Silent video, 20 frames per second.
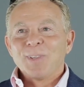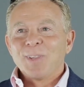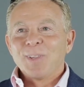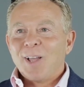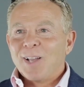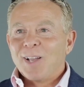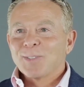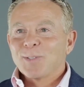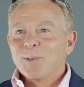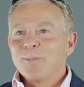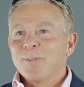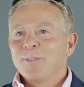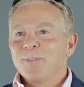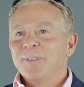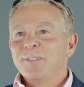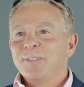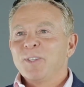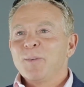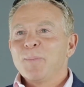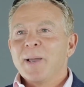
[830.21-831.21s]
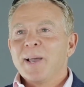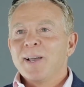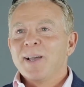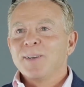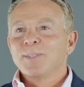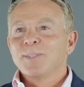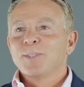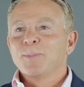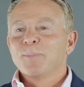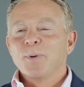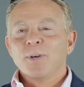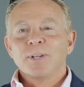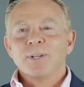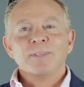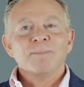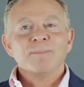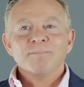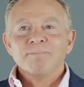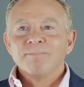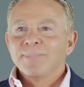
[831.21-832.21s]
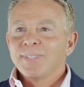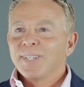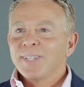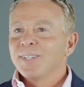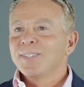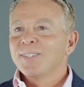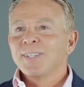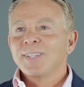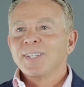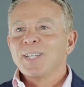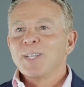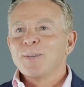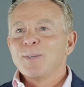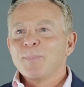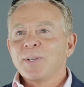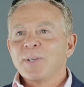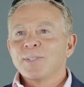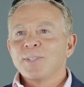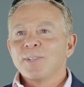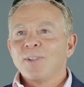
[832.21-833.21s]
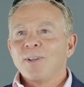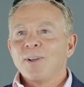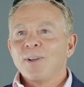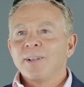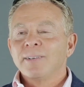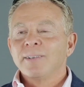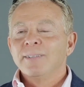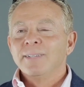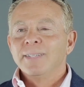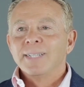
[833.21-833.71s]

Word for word: lost over 50 pounds, put tons of lean muscle on.